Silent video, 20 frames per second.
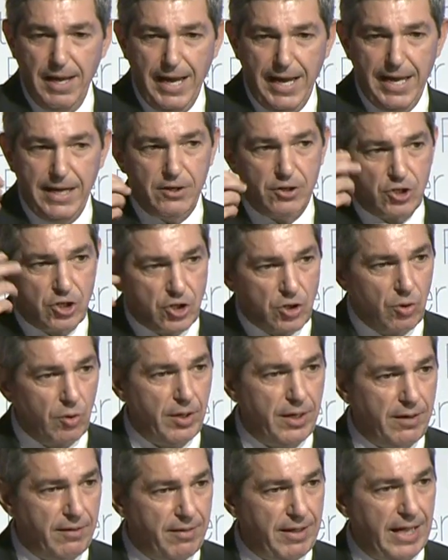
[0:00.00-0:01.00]

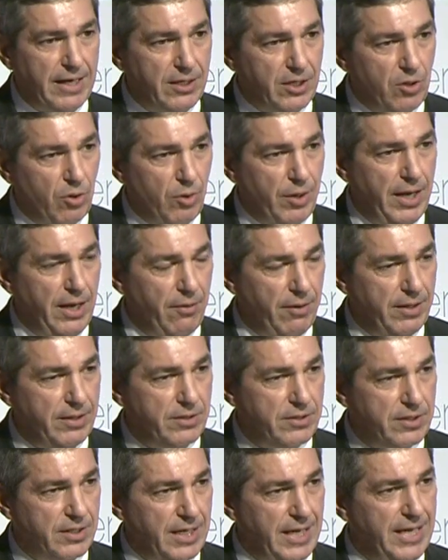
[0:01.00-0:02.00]
ensuring that
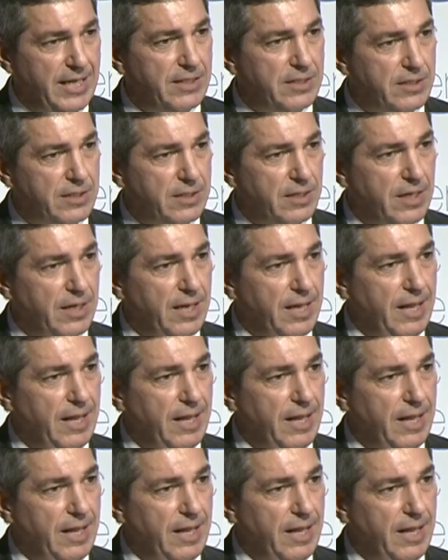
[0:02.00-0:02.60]
coherence is